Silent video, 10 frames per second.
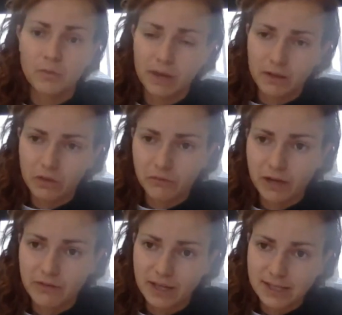
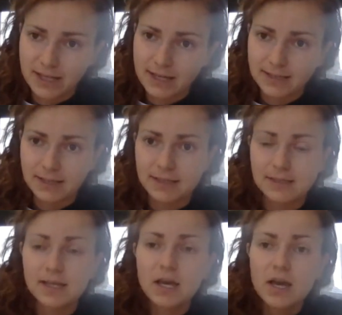omega-3 fatty
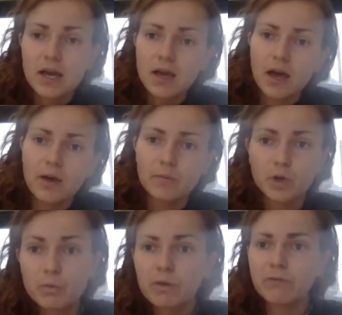acids
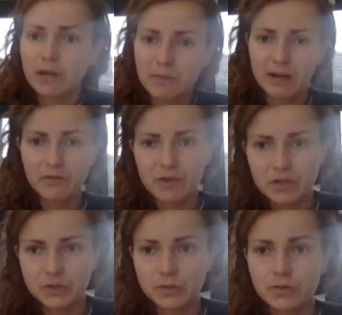could be really
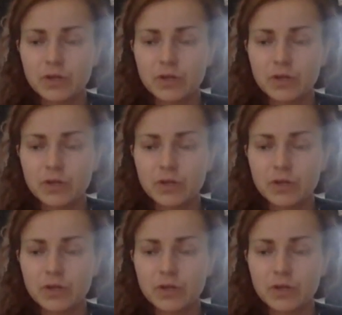beneficial.